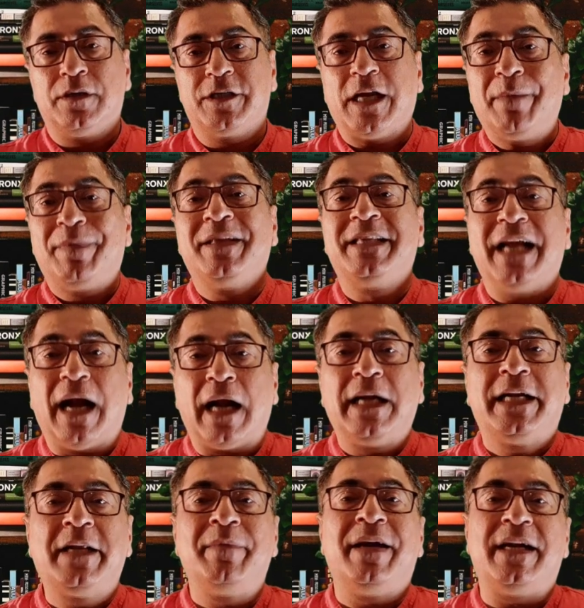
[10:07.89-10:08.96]
shall be the
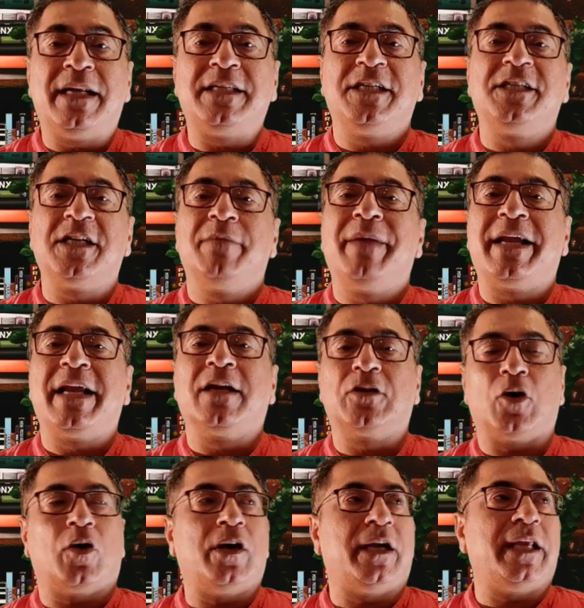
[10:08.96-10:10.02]
ultimate decision-making
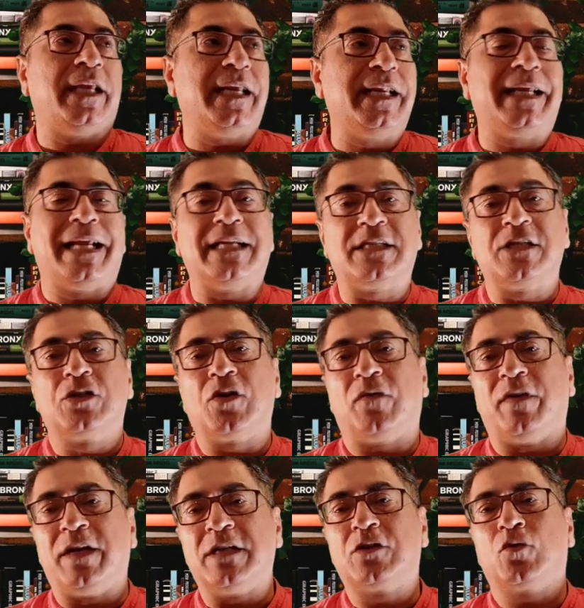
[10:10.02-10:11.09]
authority in cases
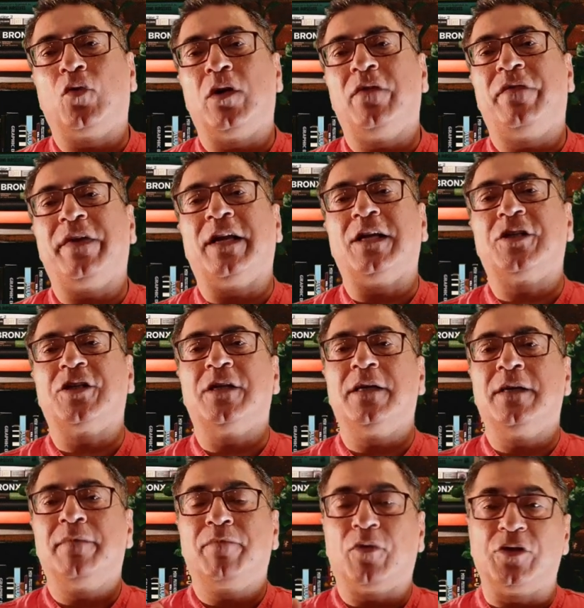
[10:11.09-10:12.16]
of disqualification